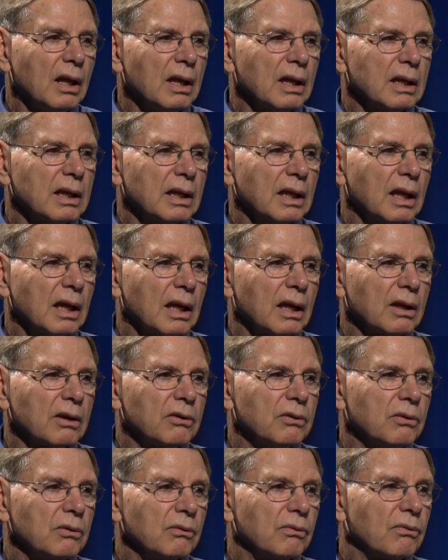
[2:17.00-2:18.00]
He had
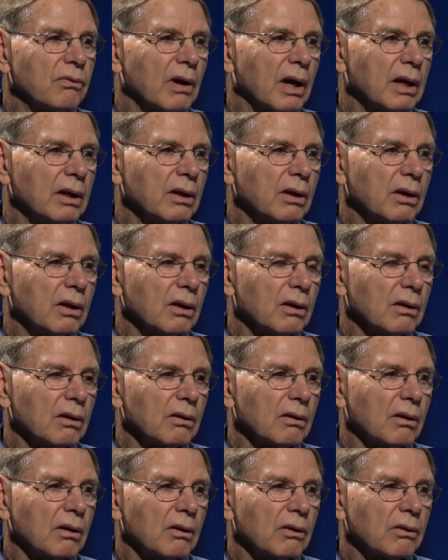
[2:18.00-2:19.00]
to find
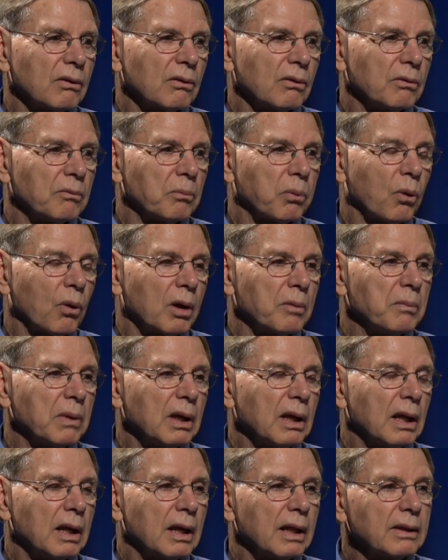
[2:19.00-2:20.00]
other
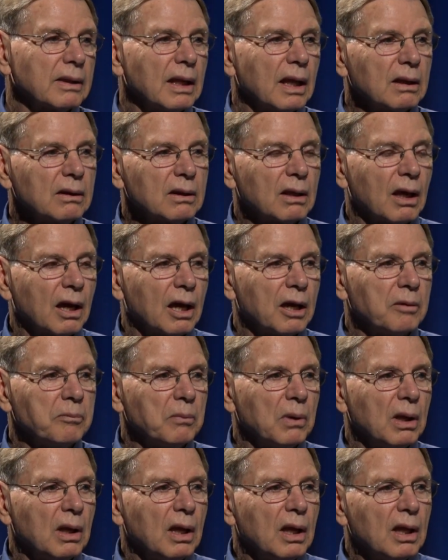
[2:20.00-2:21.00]
employment, and at that time